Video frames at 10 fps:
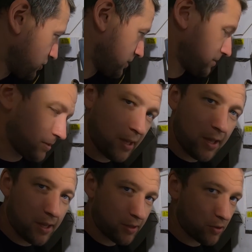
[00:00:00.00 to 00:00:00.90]
just,
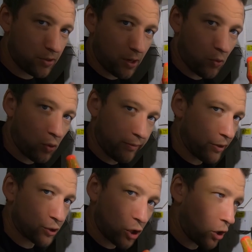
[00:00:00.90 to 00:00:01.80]
you know, all of
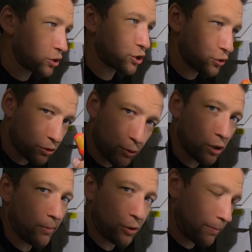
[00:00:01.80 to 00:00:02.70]
those costs, you just
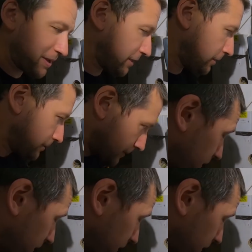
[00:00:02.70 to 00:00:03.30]
put them on your bill.